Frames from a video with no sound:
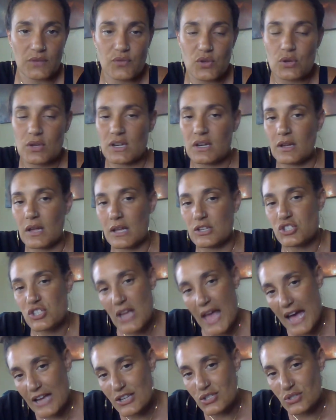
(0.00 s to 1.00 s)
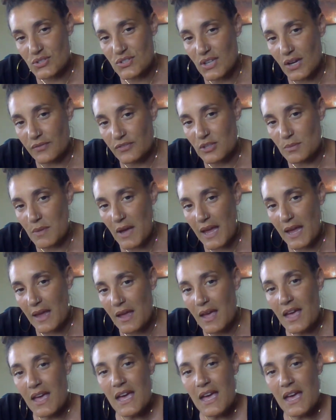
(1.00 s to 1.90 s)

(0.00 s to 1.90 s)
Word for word: If you can uh, add yourself to my